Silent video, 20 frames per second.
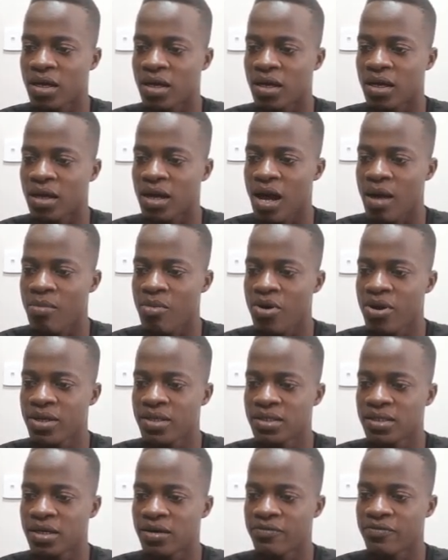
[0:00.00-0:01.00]
Carbon
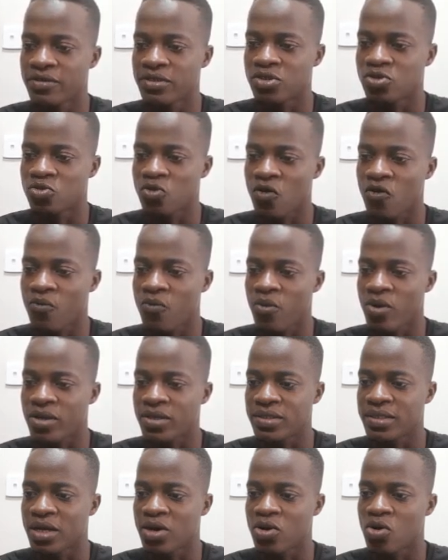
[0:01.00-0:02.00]
itself is
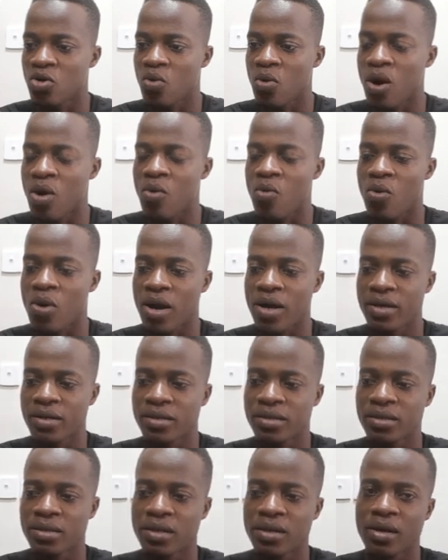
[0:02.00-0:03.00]
12.011,
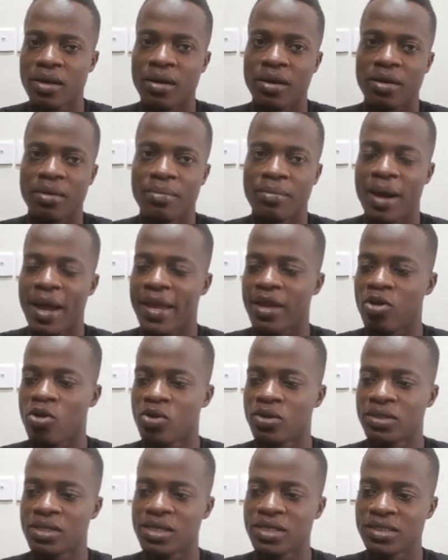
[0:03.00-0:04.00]
but it
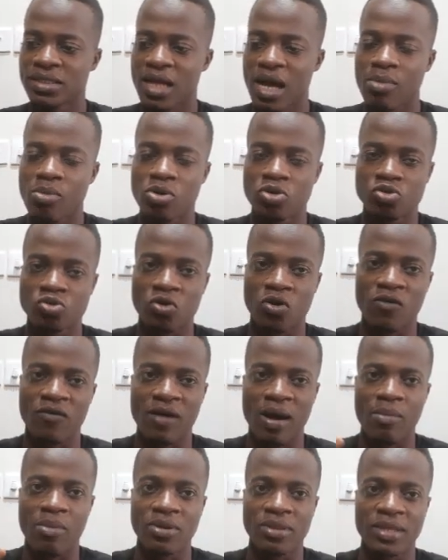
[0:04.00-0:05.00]
contains carbon 12,
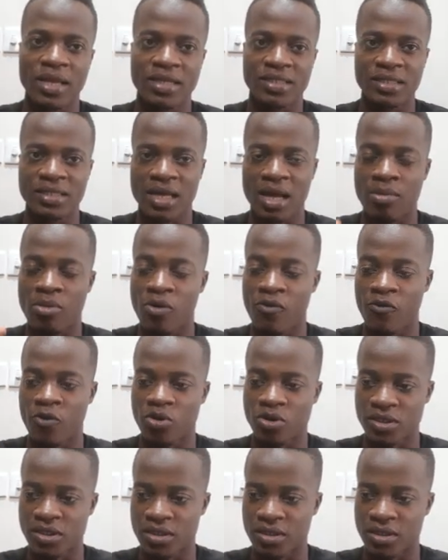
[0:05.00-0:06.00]
carbon 13, carbon
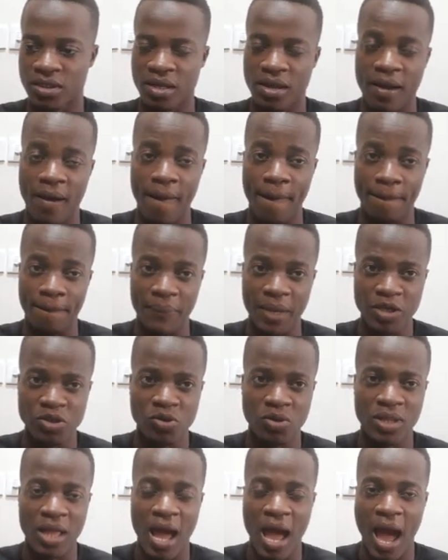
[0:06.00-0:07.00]
14. Based
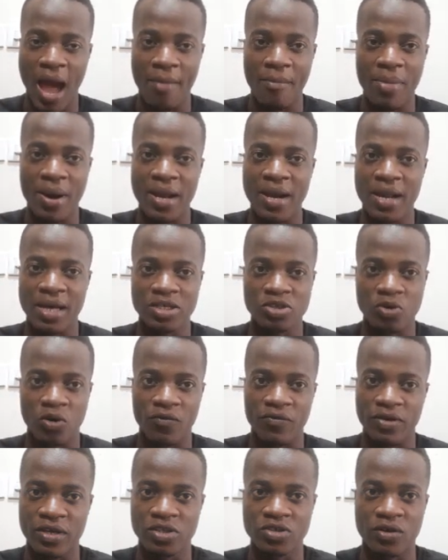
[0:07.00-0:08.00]
on the abundance of
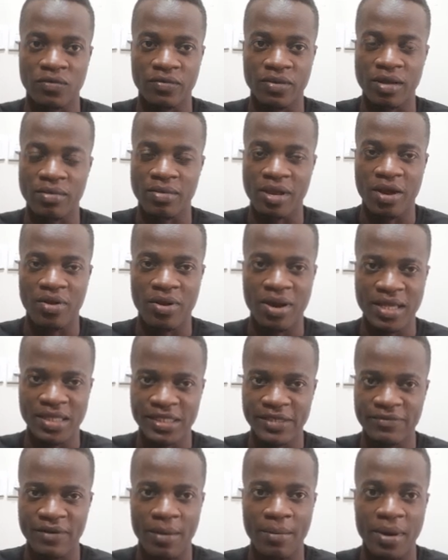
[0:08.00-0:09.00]
each of them, the
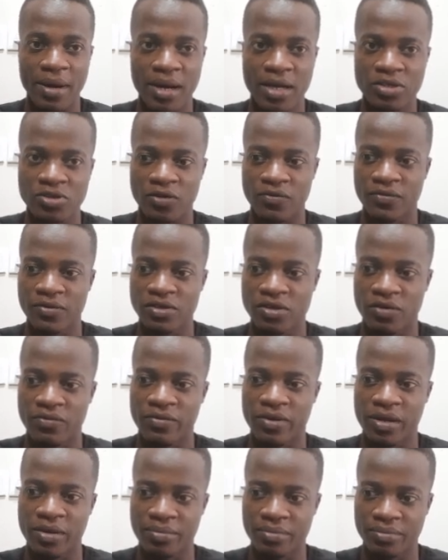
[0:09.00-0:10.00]
relative abundance of each of
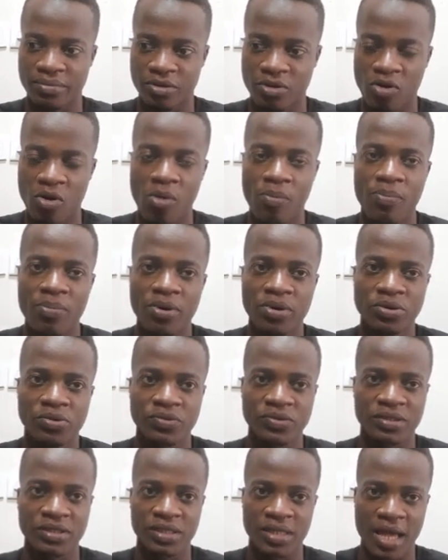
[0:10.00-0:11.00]
them, coupled with
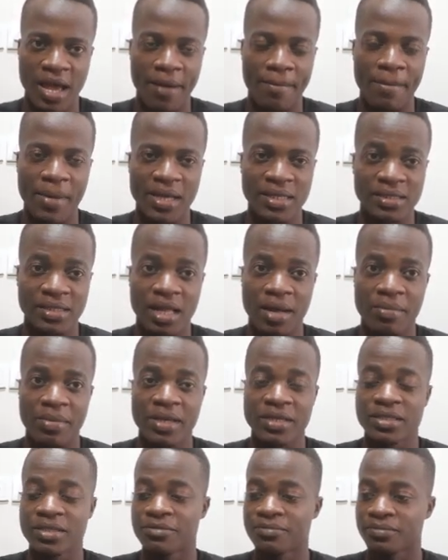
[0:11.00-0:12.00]
their mass
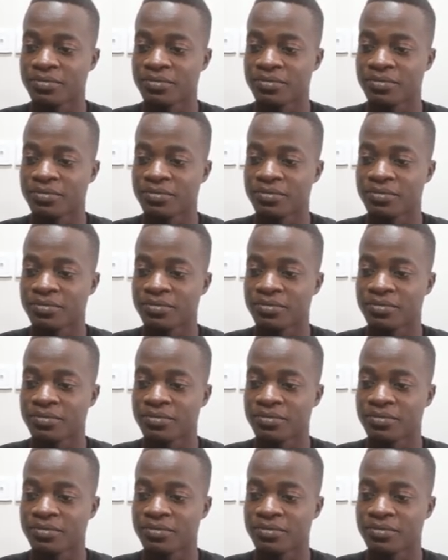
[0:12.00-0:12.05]
numbers,